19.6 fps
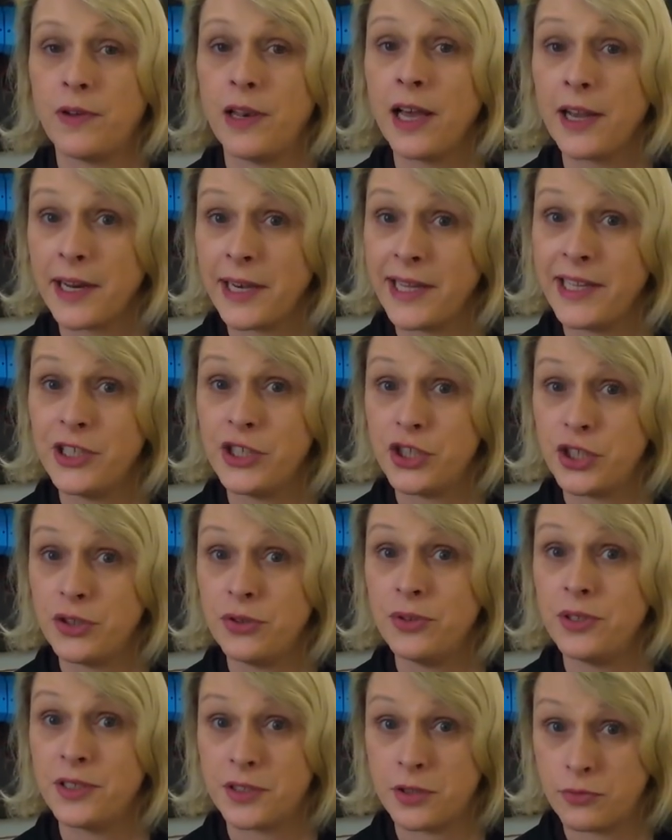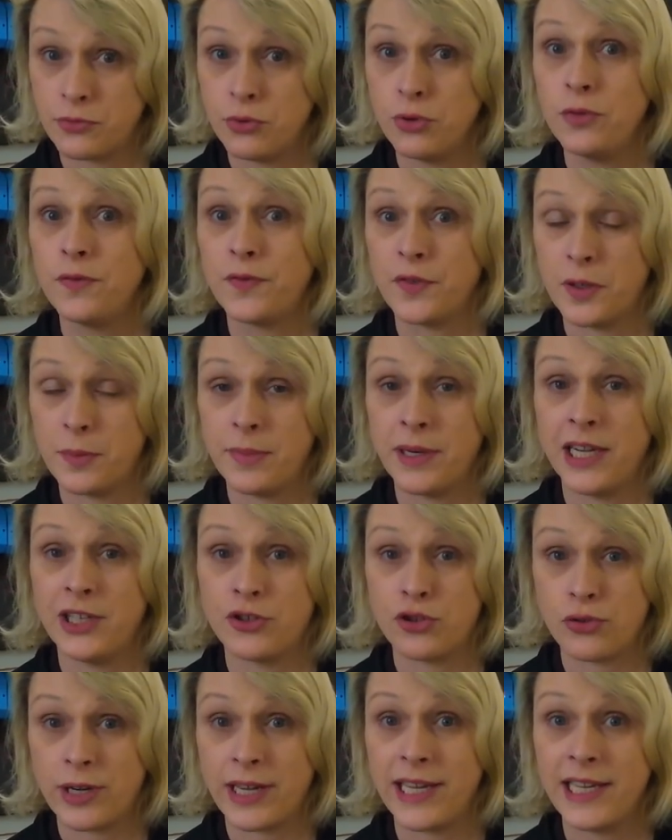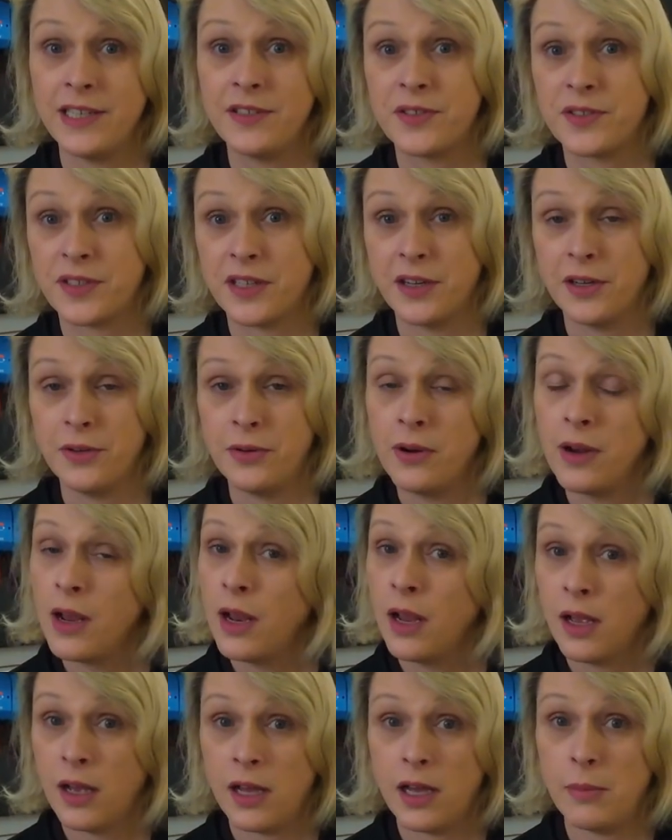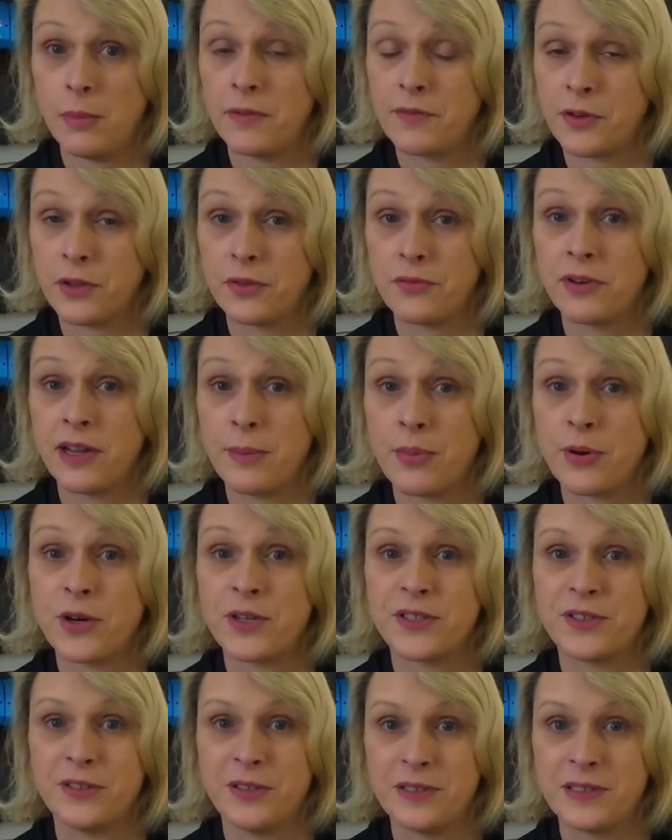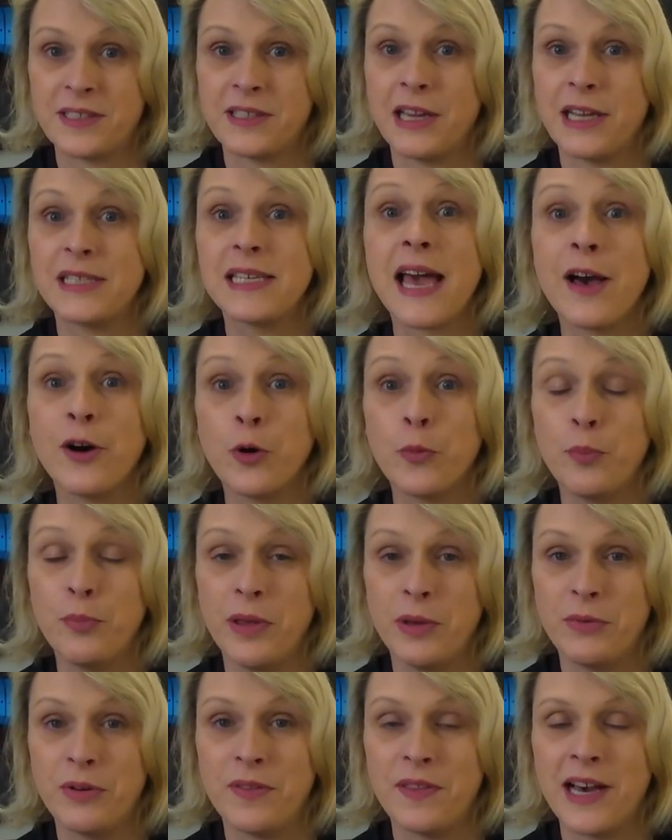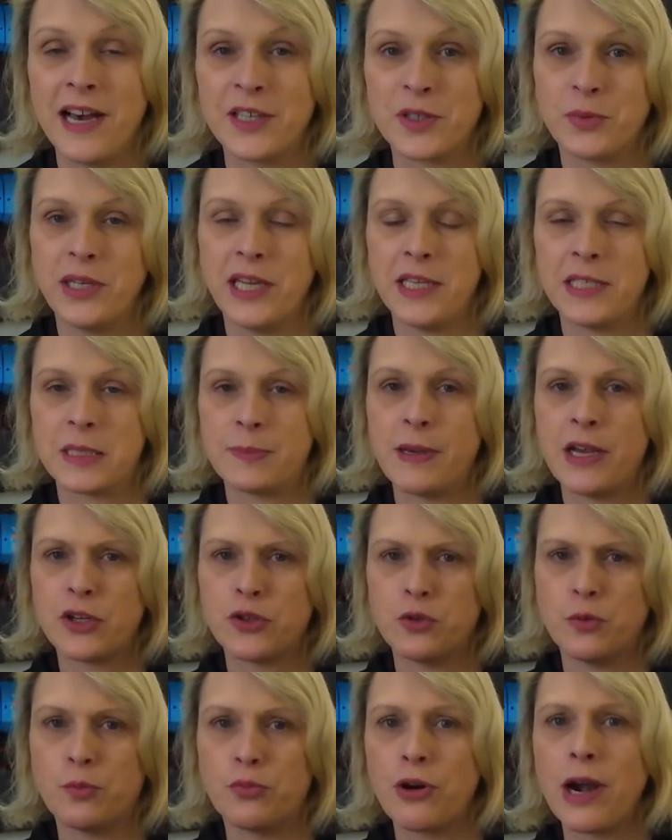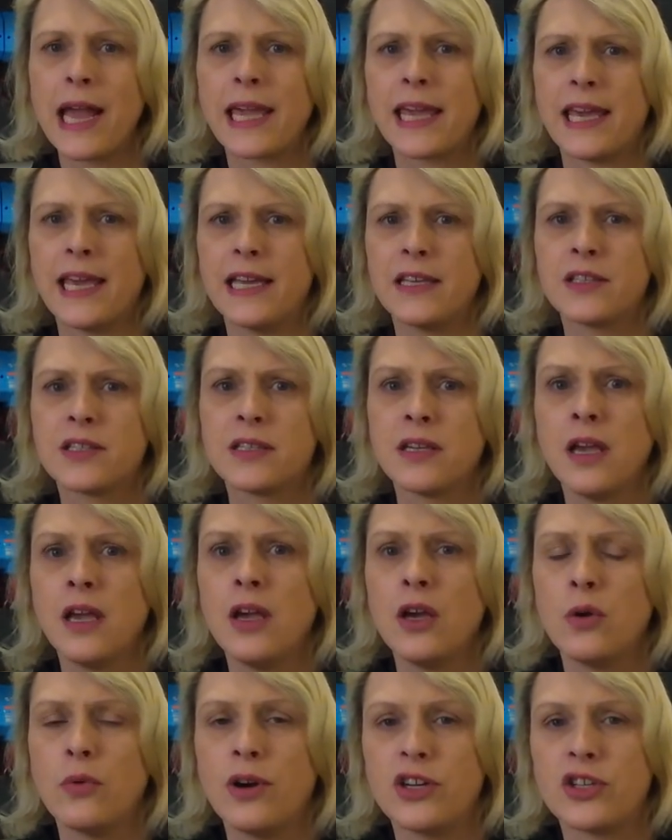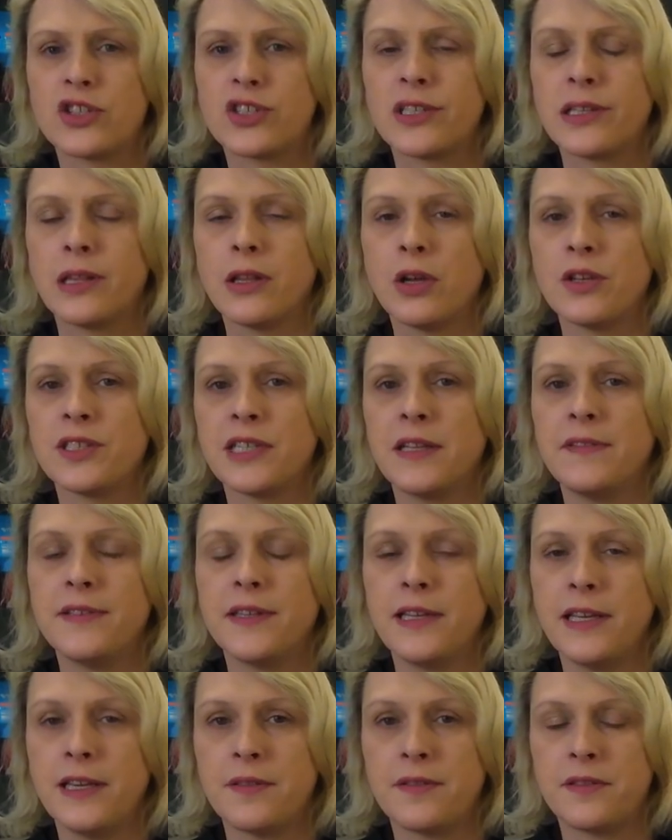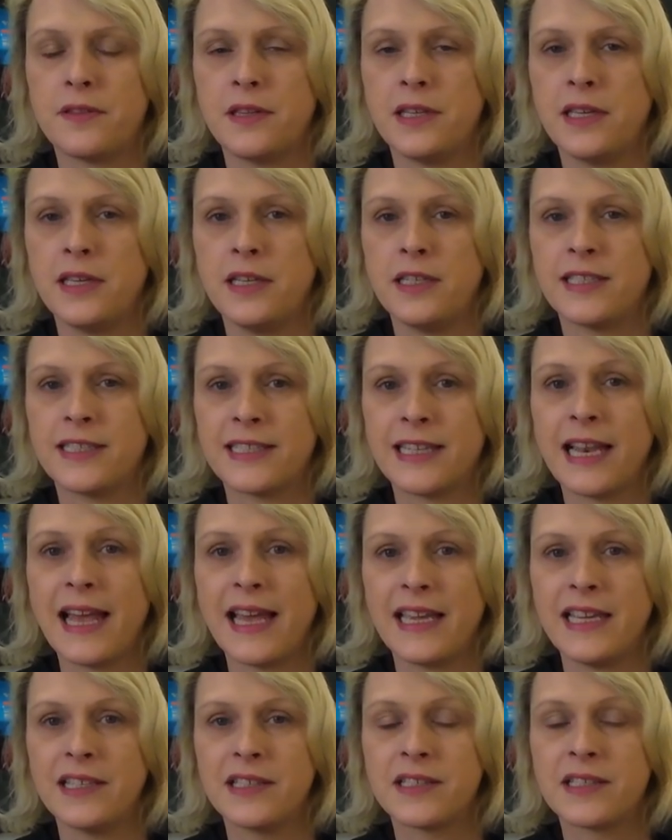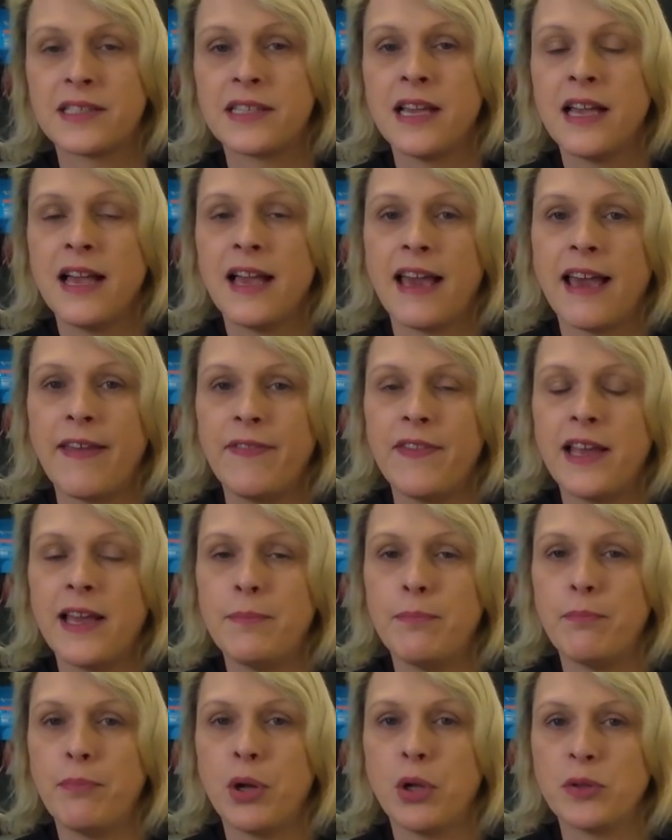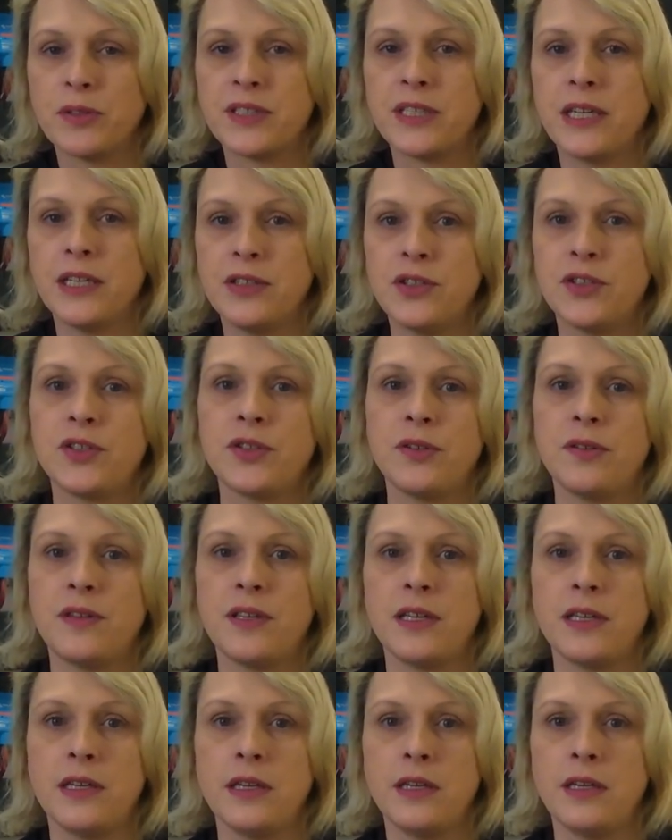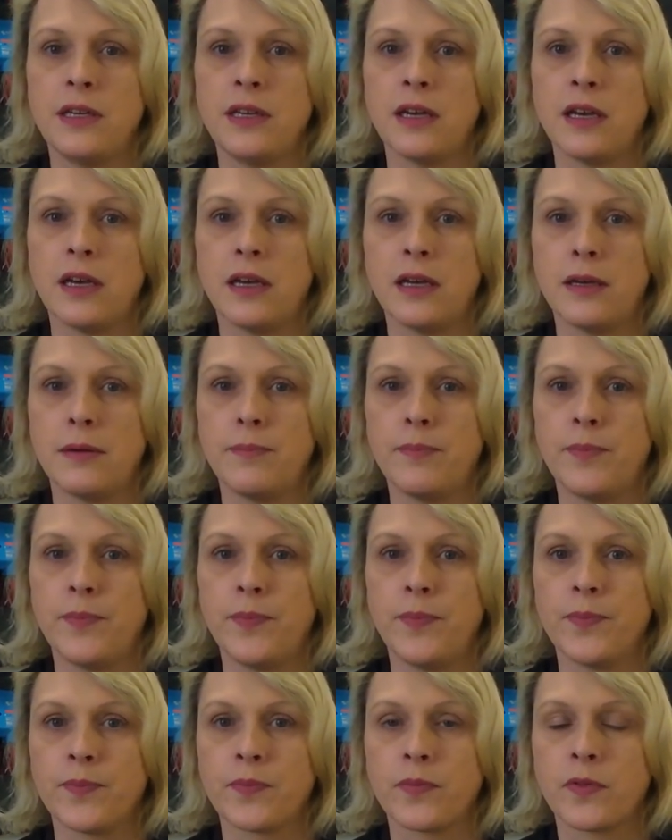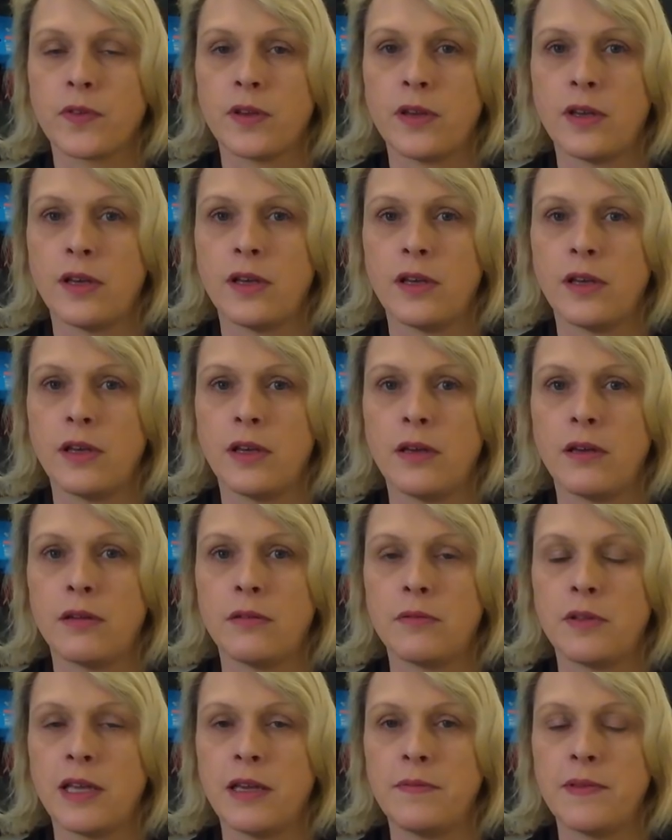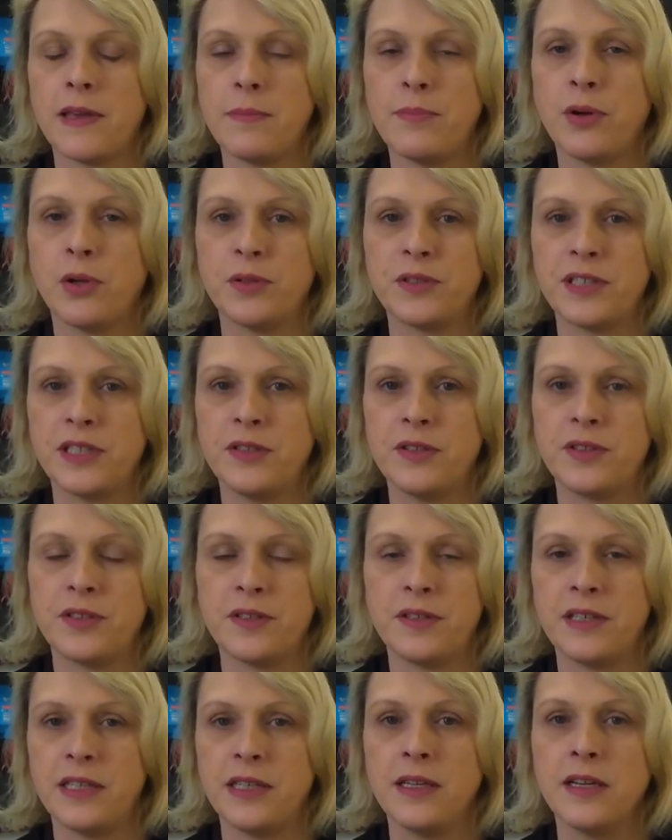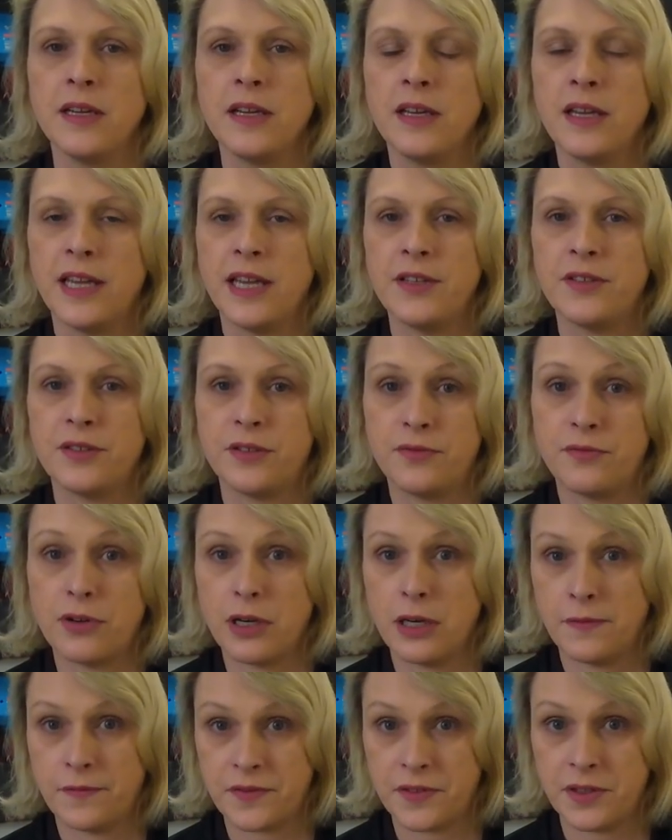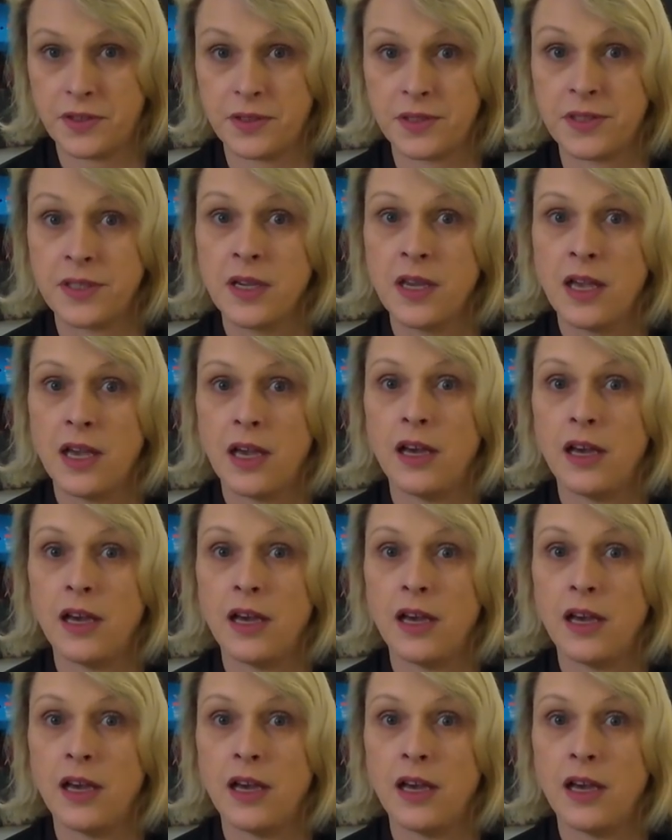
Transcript: Luckily, Jude is a roofer by trade, so um, I've got the right person on site to help me with that. So we need special brackets which slot underneath the slates and then bolt into the um, uh, they, they bolt into the into the rafters.